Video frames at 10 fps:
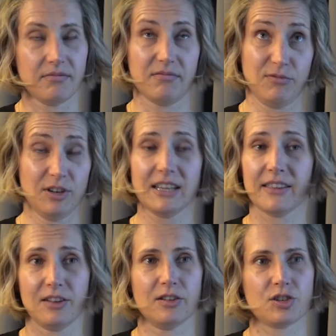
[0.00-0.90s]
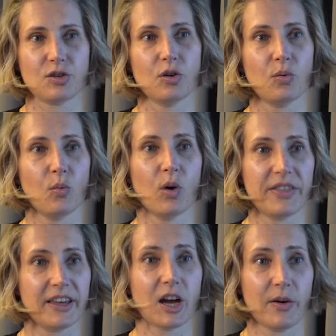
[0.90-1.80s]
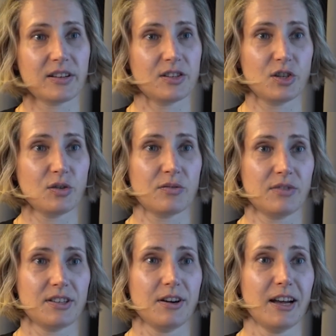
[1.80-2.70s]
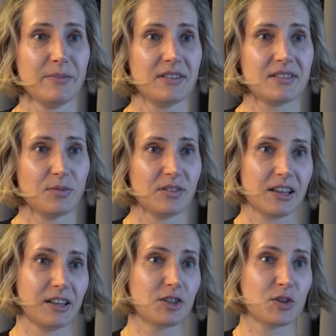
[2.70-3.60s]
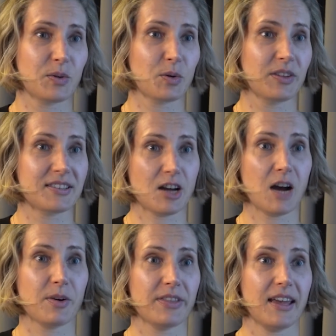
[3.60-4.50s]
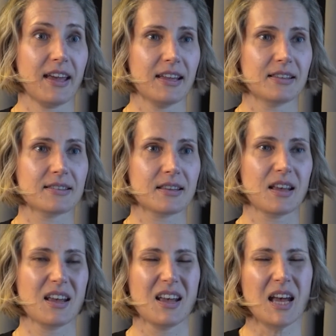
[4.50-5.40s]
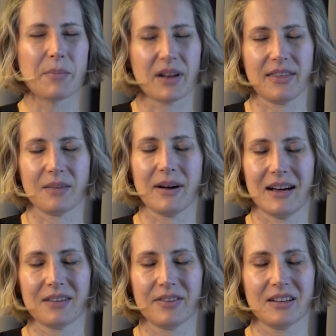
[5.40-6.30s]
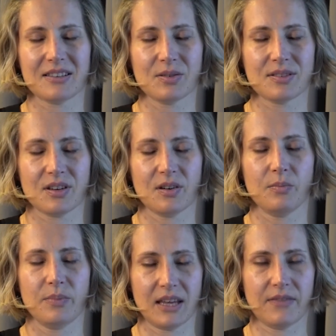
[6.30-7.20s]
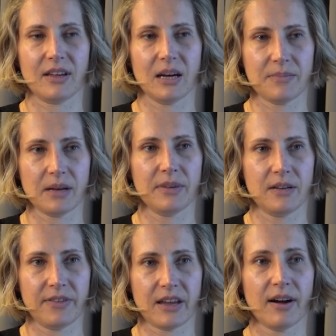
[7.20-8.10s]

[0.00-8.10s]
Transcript: really they're not sure what they're going to do in retirement, what they're going to do with all this time on their hands. But I think part of it is also giving up a bit of their